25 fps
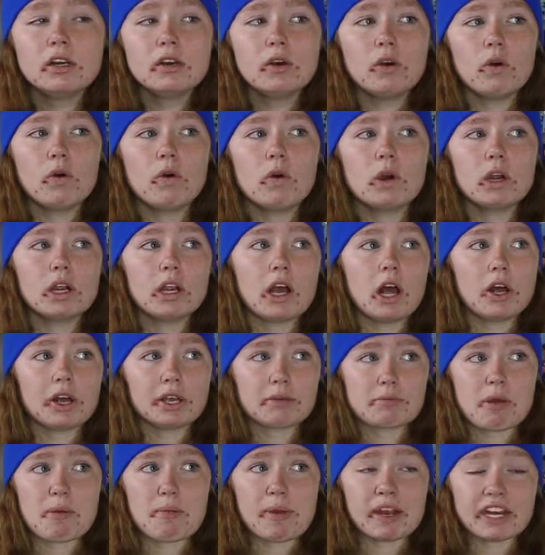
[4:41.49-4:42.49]
or I'll get
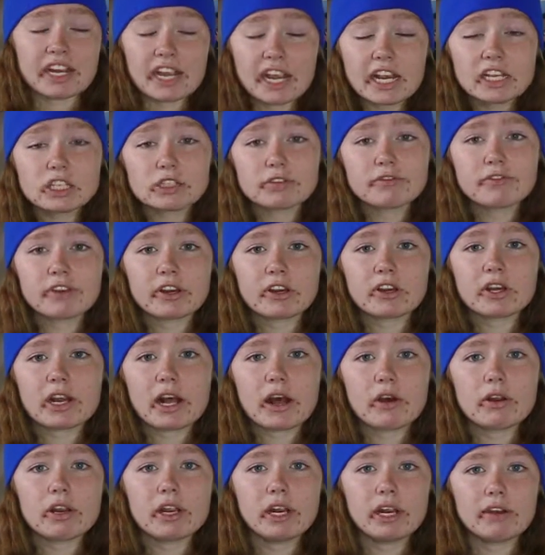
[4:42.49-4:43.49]
my medication figured
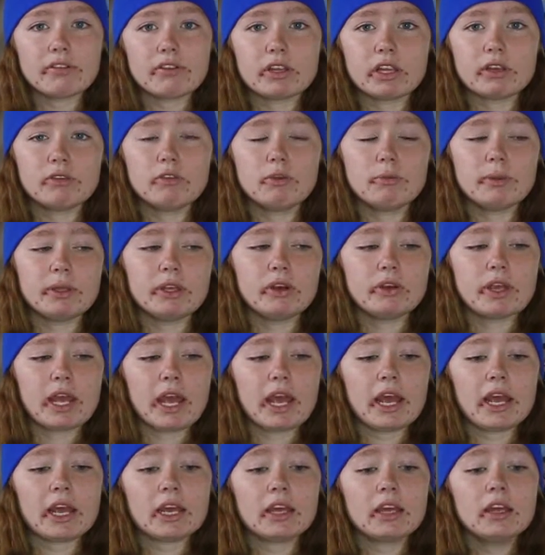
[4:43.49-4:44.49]
out and everything will be
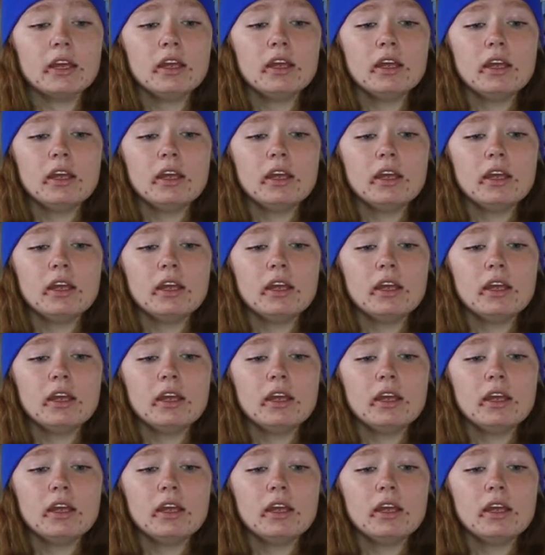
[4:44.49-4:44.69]
okay.